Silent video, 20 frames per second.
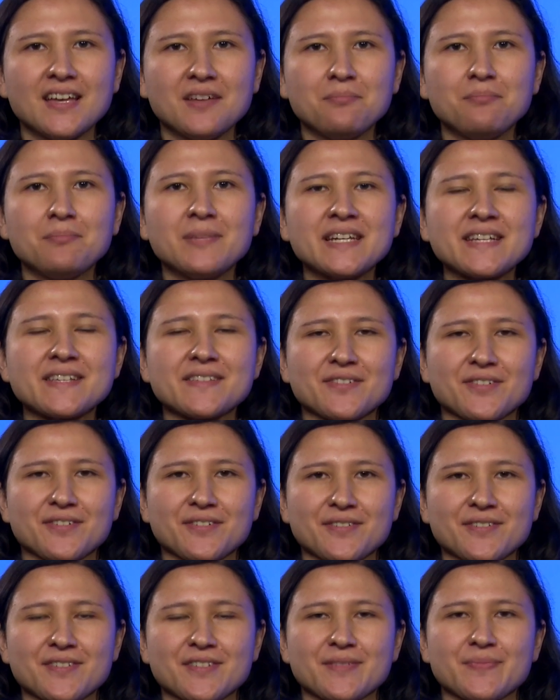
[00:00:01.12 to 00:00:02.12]

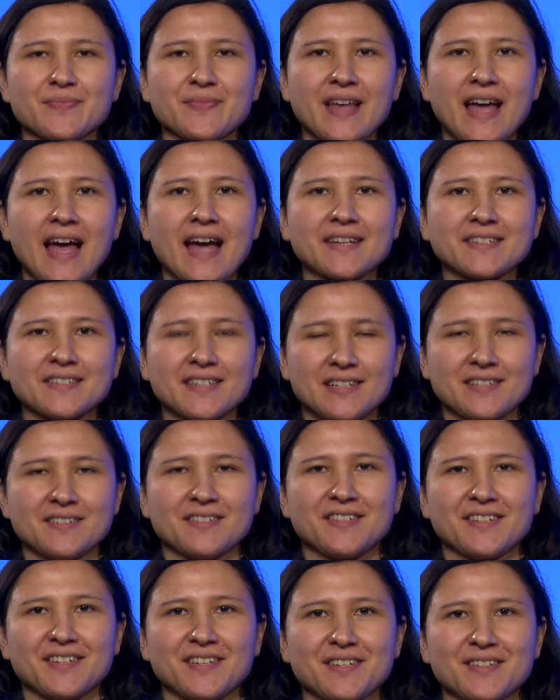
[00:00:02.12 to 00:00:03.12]
Ministers,
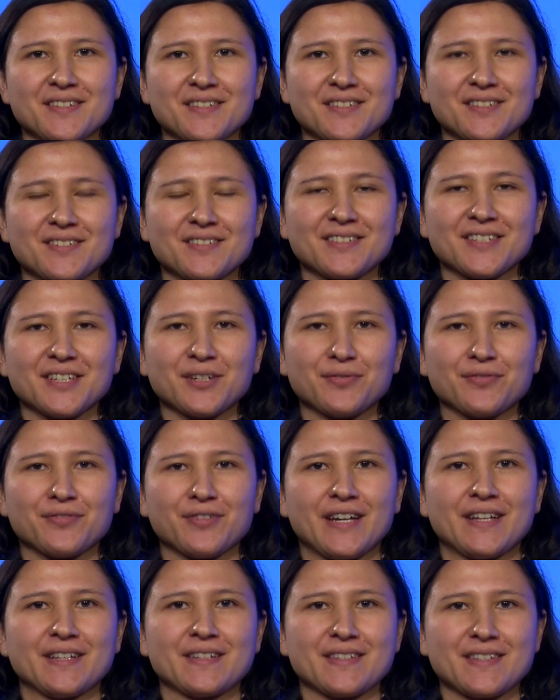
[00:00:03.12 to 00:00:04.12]
Excellencies, dear
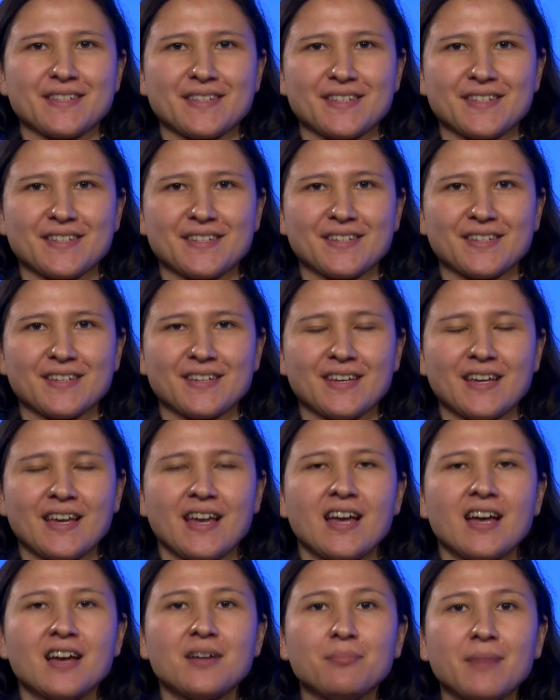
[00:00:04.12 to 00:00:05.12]
friends,
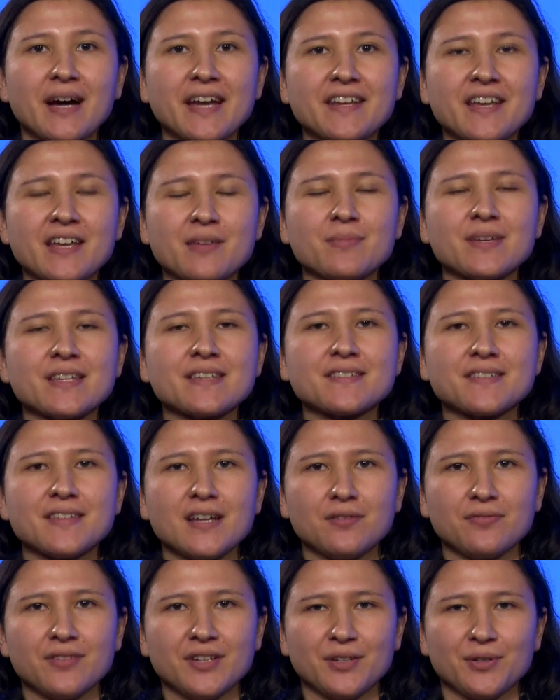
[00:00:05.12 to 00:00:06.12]
my name is
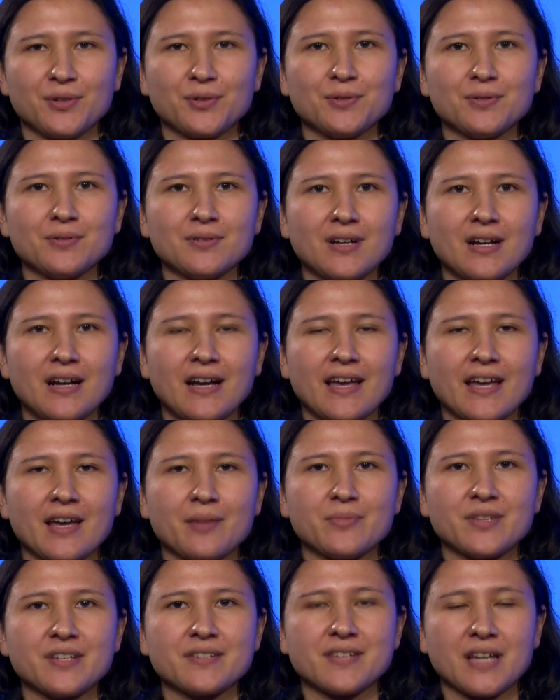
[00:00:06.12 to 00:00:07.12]
Delphine. I
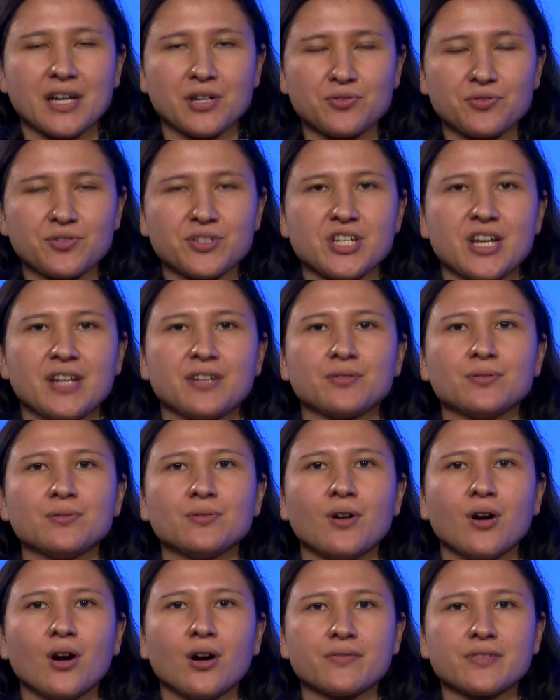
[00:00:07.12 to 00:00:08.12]
am the Secretary
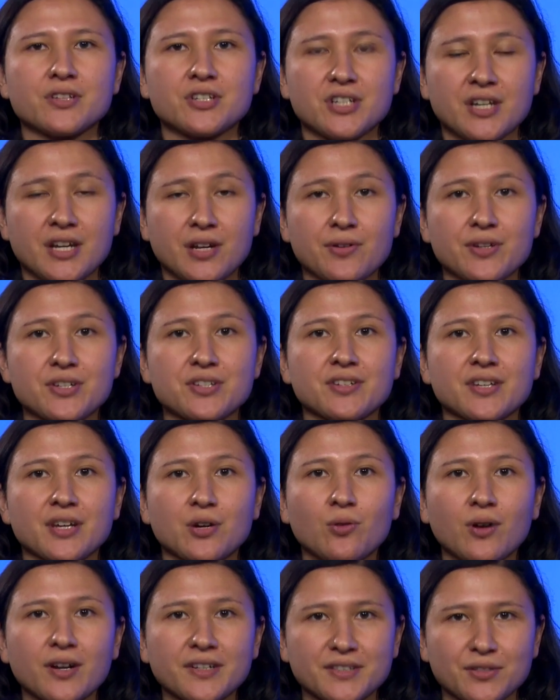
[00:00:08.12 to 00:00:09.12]
General of the Generation
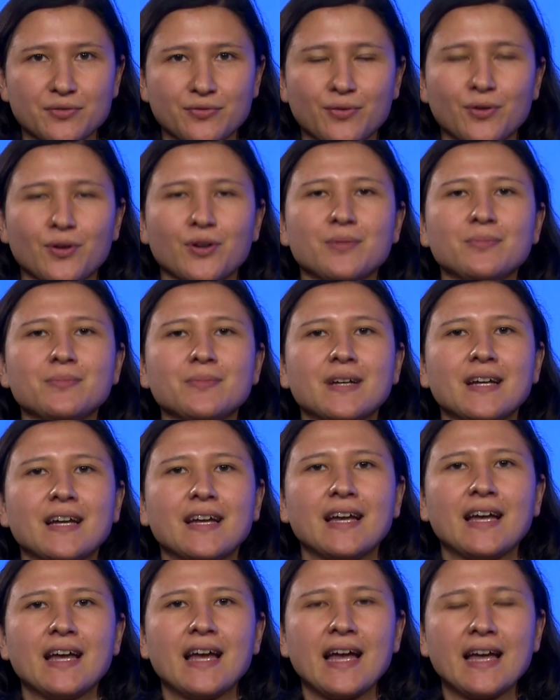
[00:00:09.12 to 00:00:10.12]
Equality Forum
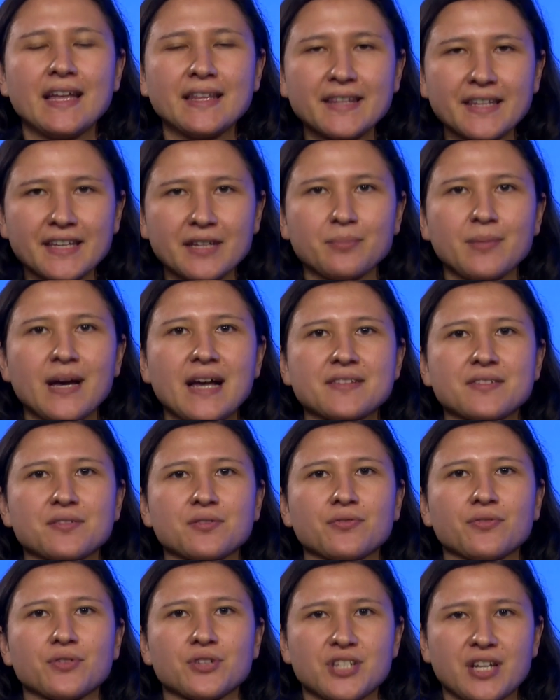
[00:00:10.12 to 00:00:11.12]
and the Ambassador
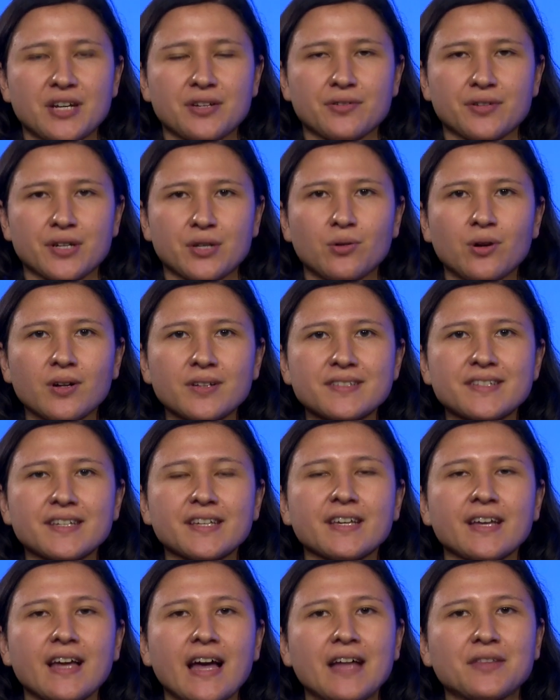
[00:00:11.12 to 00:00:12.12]
for Gender
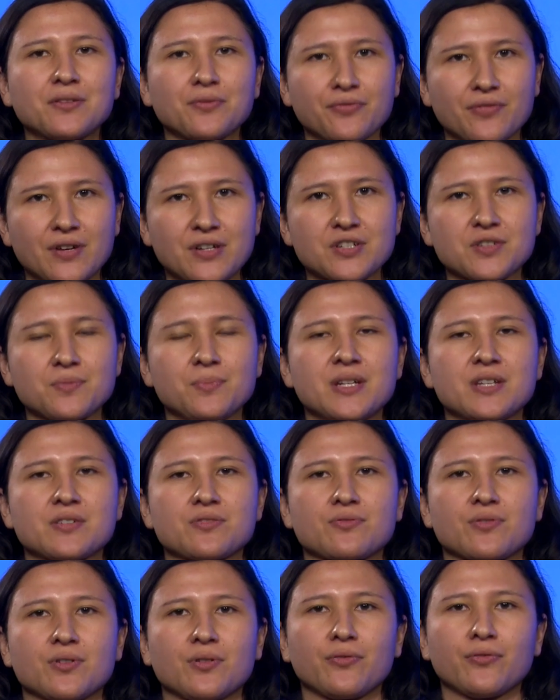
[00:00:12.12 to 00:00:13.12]
Equality at the French
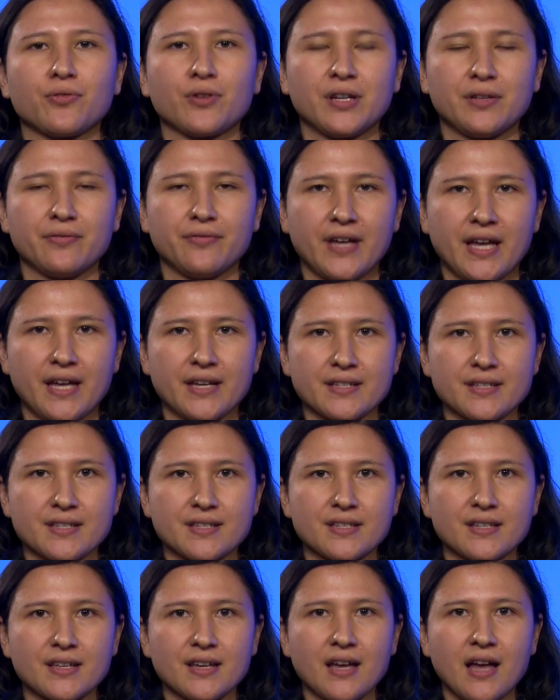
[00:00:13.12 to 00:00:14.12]
Ministry of Foreign Affairs.